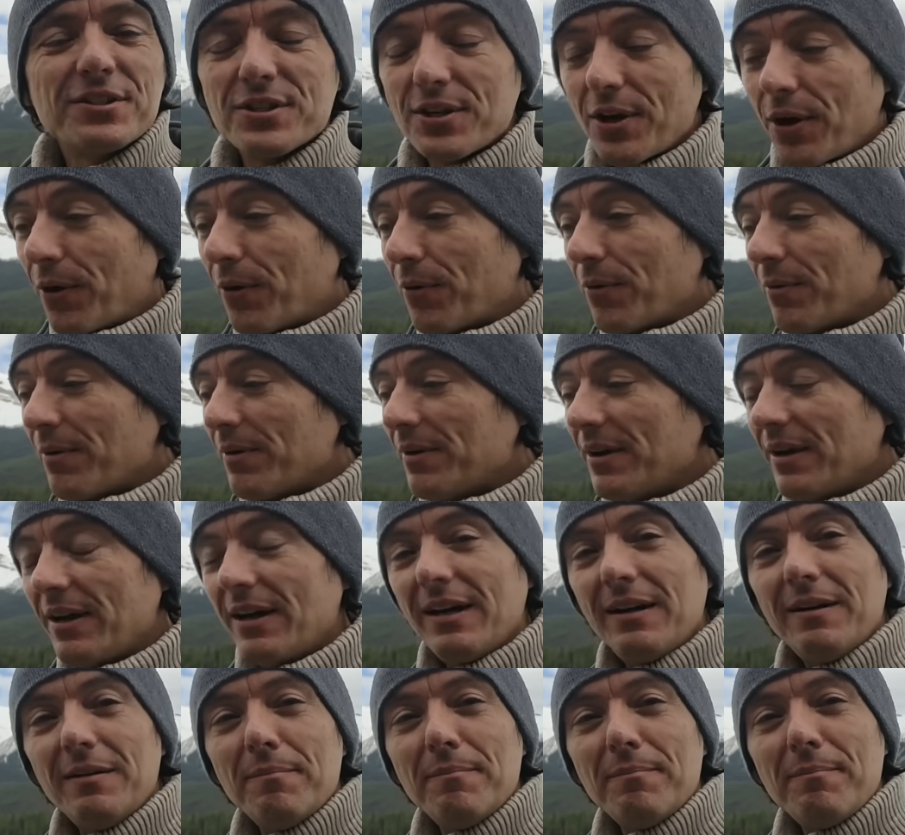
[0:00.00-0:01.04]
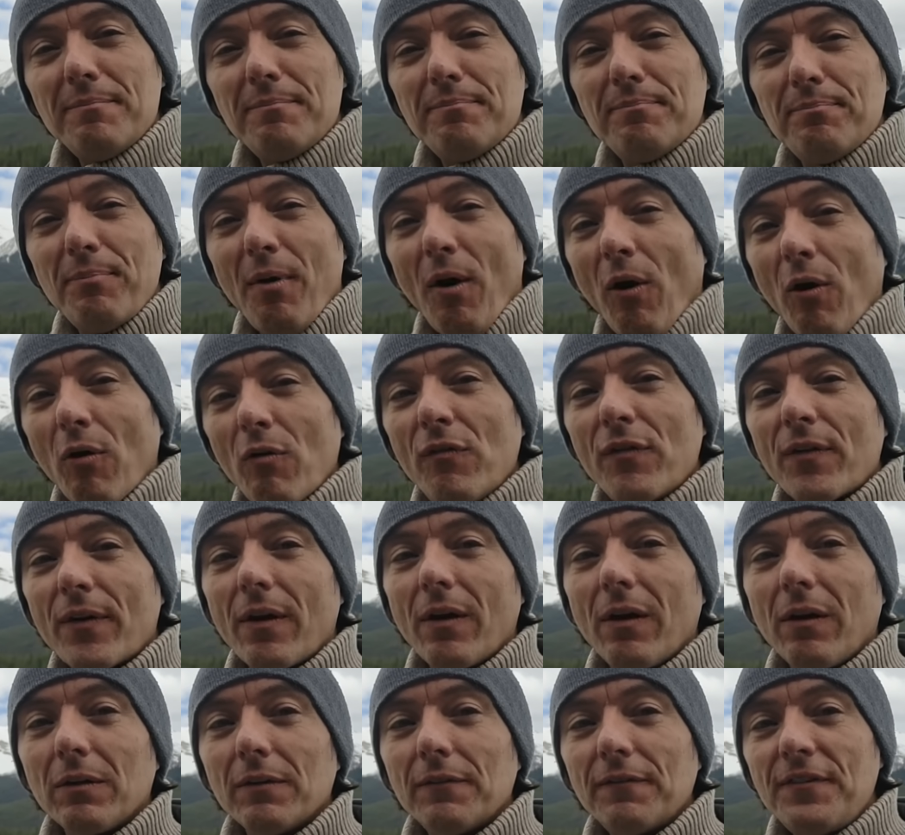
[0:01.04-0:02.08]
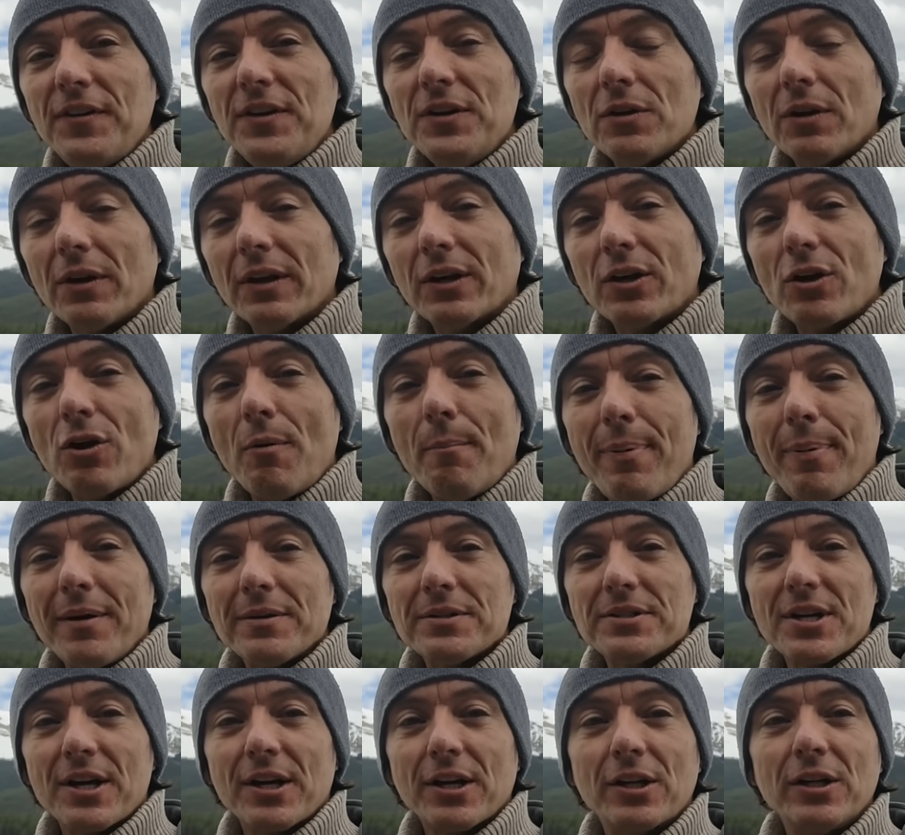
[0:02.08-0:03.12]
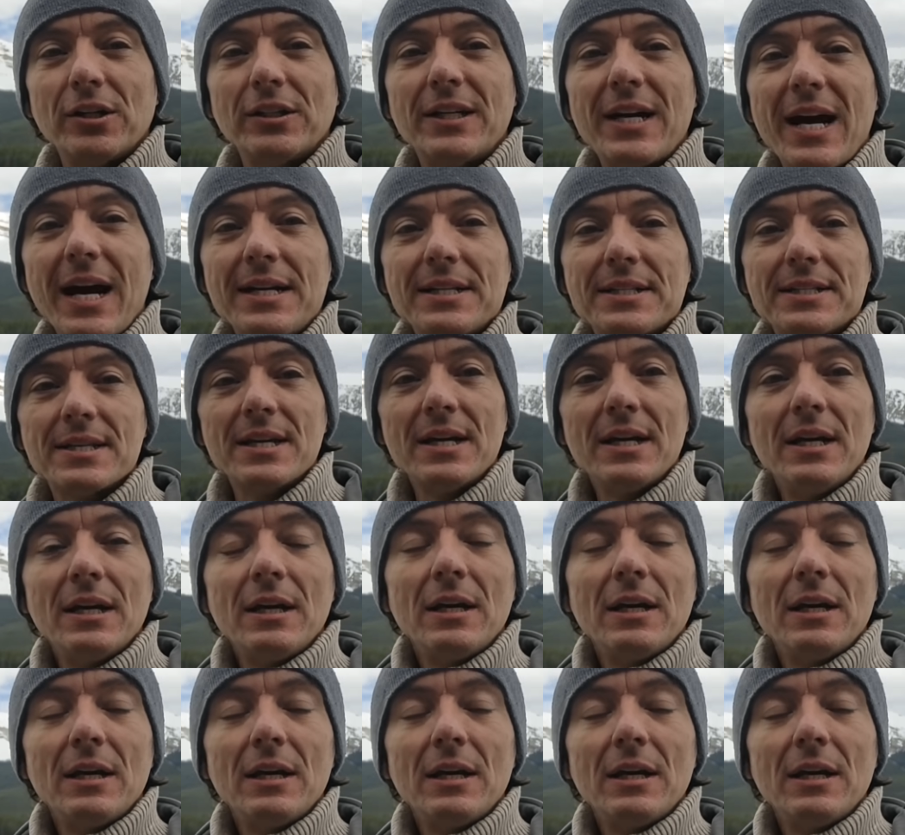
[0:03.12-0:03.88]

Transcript: So overall, phenolic compounds are good guys